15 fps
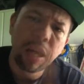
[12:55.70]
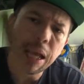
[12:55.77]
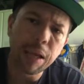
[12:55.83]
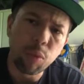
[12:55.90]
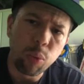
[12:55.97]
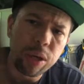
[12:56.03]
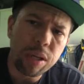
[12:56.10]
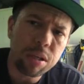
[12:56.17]
a
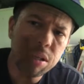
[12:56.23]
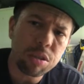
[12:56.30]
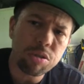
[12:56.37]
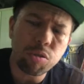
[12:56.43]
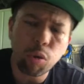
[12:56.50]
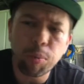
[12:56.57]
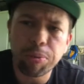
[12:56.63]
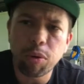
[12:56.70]
weed
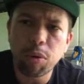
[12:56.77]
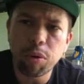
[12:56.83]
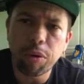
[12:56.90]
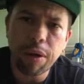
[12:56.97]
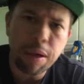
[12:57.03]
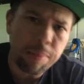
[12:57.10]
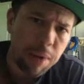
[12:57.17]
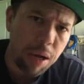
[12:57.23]
control
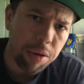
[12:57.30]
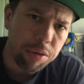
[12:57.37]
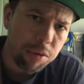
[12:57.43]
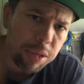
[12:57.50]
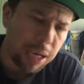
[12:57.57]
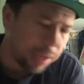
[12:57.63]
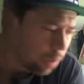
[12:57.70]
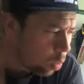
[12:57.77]
program, how you
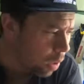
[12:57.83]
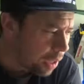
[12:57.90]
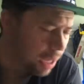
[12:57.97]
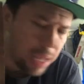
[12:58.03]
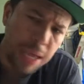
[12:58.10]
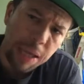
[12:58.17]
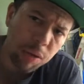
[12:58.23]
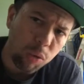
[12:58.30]
kind of want to
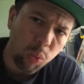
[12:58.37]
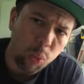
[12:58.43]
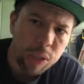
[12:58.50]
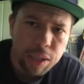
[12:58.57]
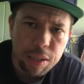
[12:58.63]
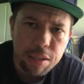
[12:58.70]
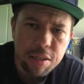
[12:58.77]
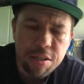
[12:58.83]
handle
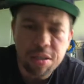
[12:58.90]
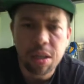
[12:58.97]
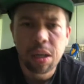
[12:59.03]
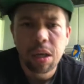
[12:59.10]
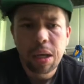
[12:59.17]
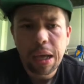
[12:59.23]
weeds,